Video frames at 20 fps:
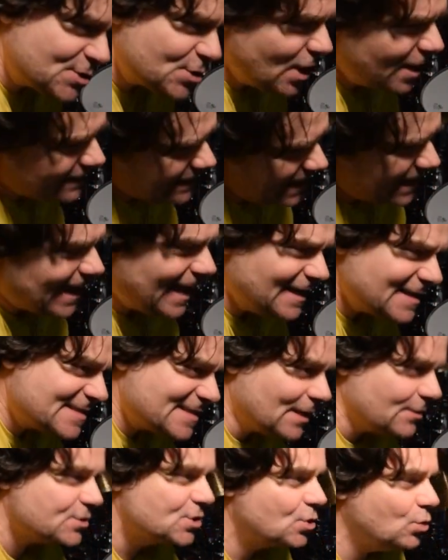song? That kind of
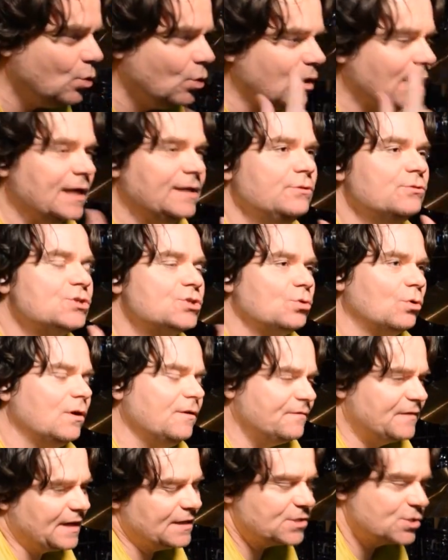sounds cool, and you sort
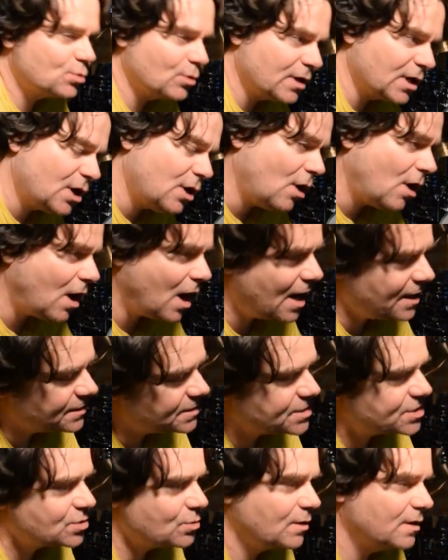of get sort of caught in
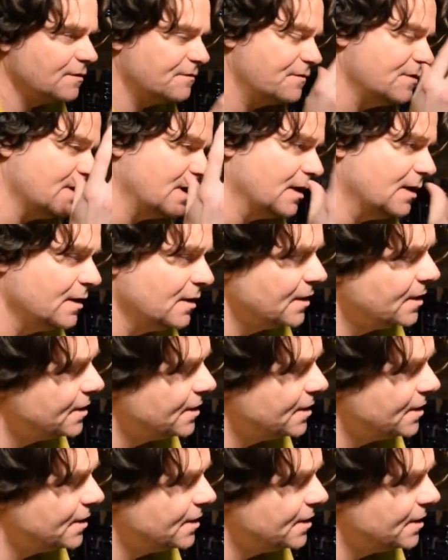sort of the